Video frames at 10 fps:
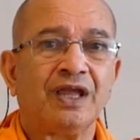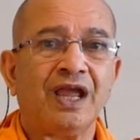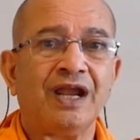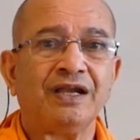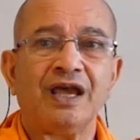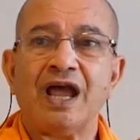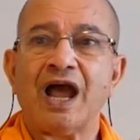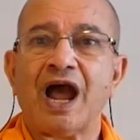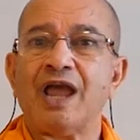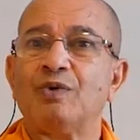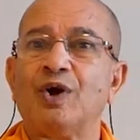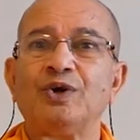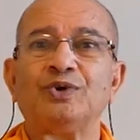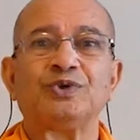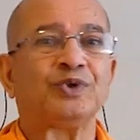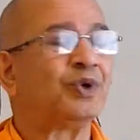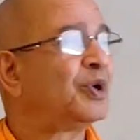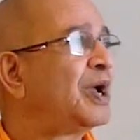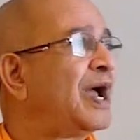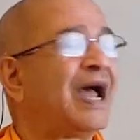And I want to
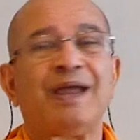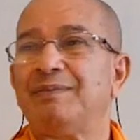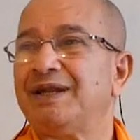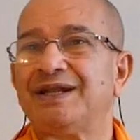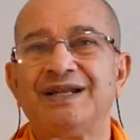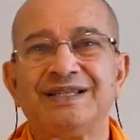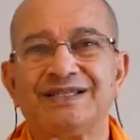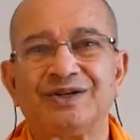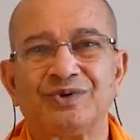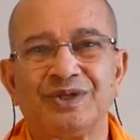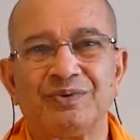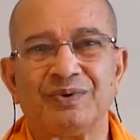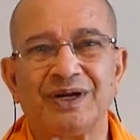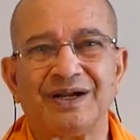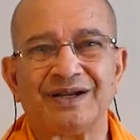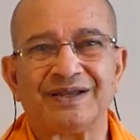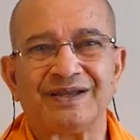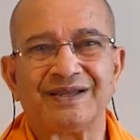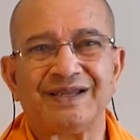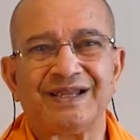show I am intelligent to the world.
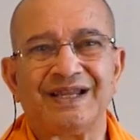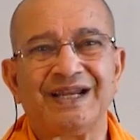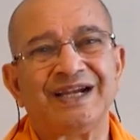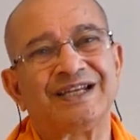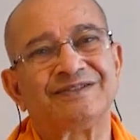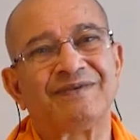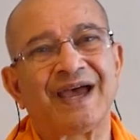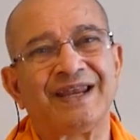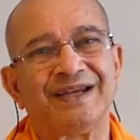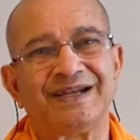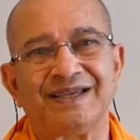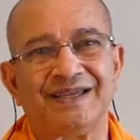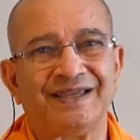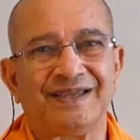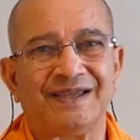It is vanity.